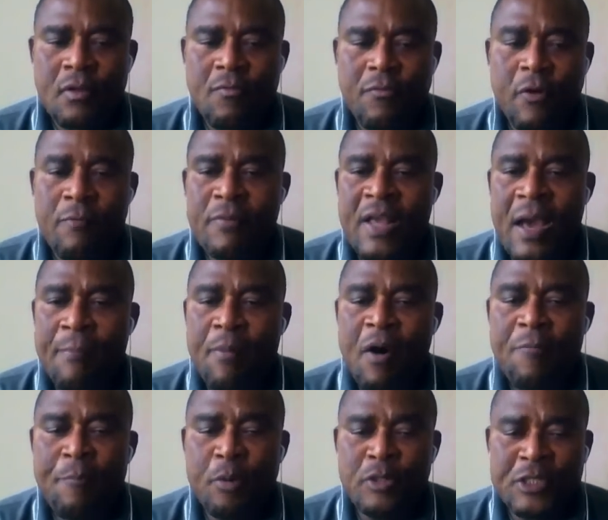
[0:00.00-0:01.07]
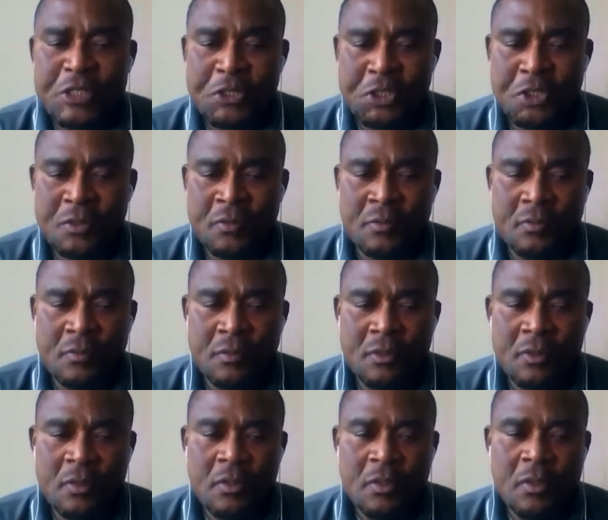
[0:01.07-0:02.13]
From the above position,
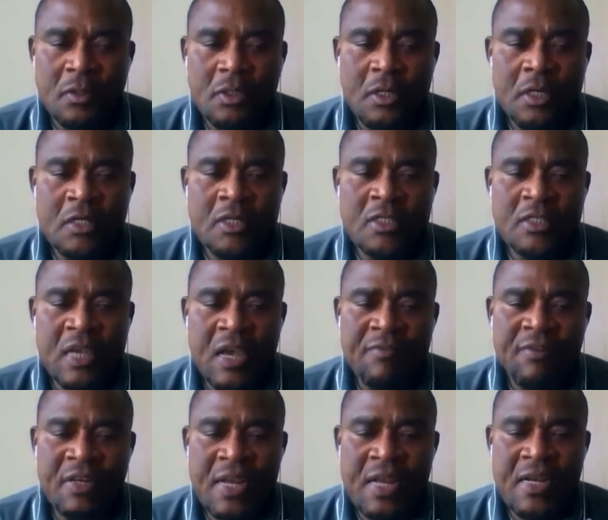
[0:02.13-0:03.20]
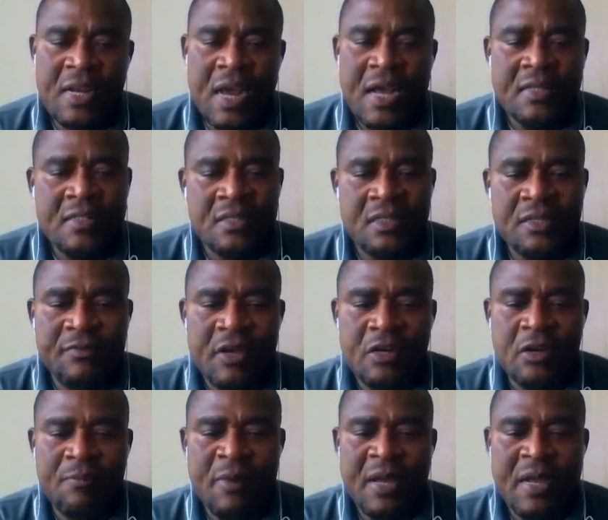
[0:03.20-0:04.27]
it is evident that
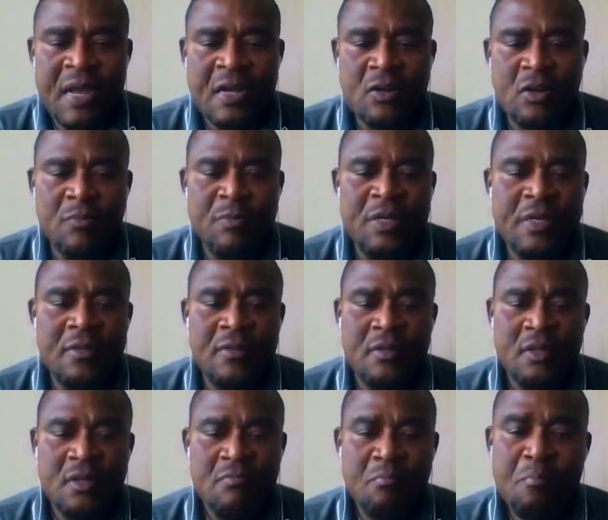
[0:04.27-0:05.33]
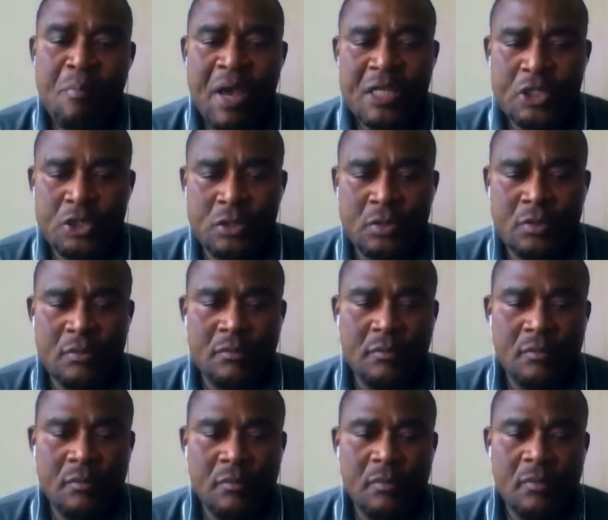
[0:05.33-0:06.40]
development cannot be measured
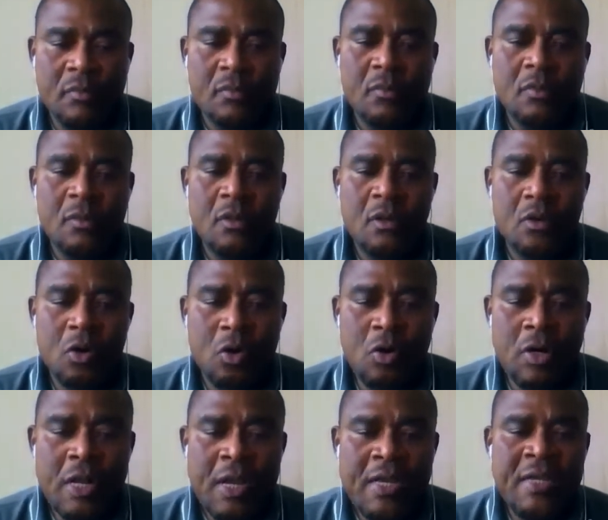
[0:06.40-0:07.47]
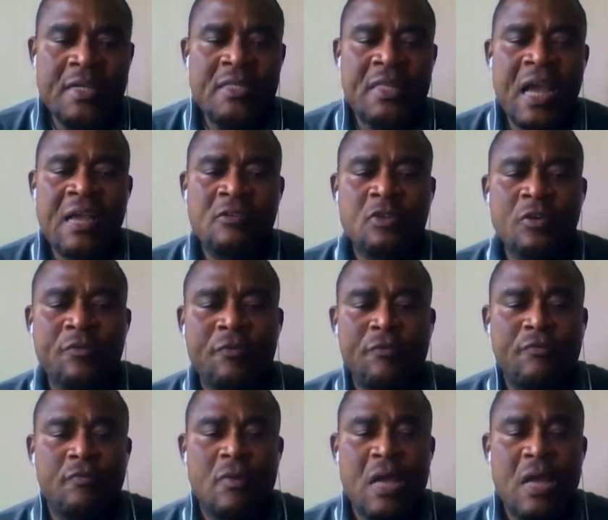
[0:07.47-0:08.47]
only in terms of